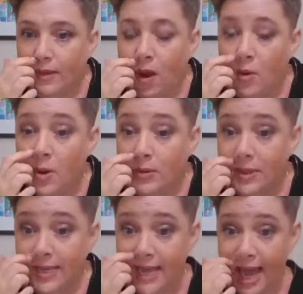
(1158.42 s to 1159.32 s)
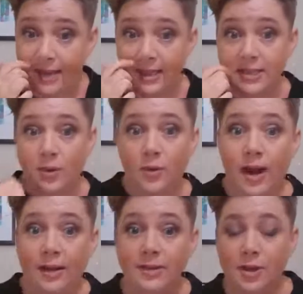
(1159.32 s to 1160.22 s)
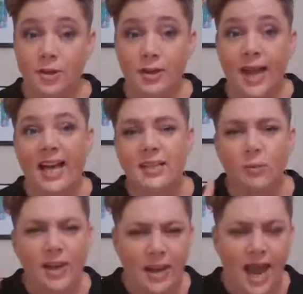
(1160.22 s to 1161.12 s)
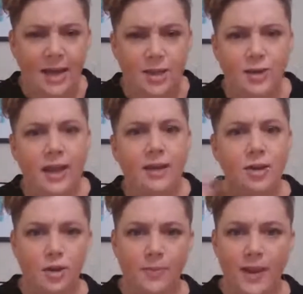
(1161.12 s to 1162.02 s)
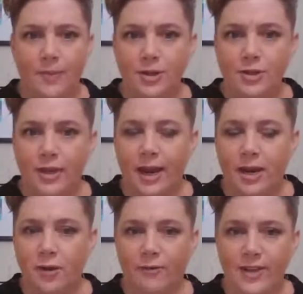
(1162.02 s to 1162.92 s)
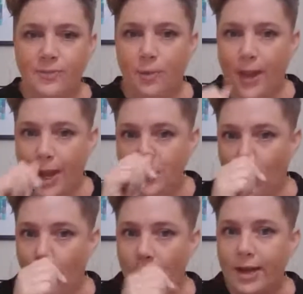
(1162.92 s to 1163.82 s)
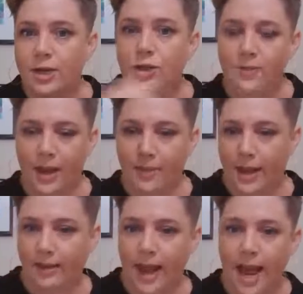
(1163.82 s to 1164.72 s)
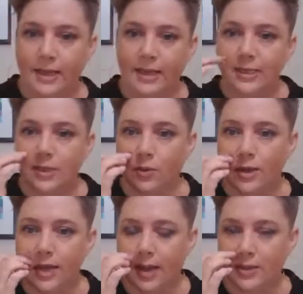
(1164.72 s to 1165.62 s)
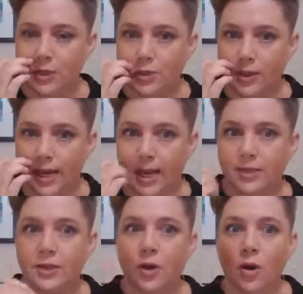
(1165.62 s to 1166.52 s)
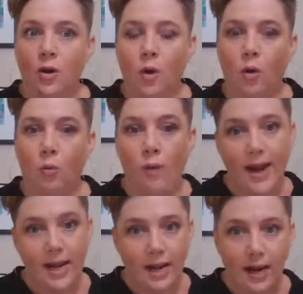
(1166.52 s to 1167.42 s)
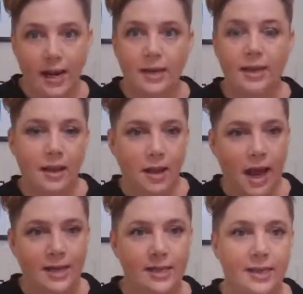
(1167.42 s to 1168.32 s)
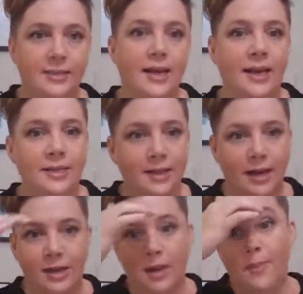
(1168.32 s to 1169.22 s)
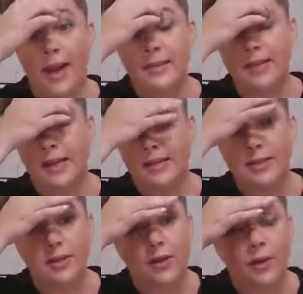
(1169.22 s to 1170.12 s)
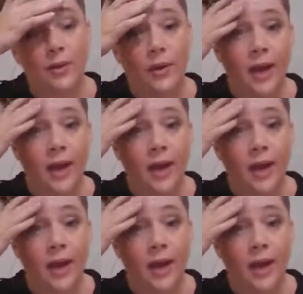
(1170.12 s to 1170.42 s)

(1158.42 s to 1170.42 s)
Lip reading: Oh, you also get to add links to all your other social accounts. We can do that. You should be able to do that in your Facebook page already. You should be able to add links to all your other social accounts already under the settings and under the about settings. So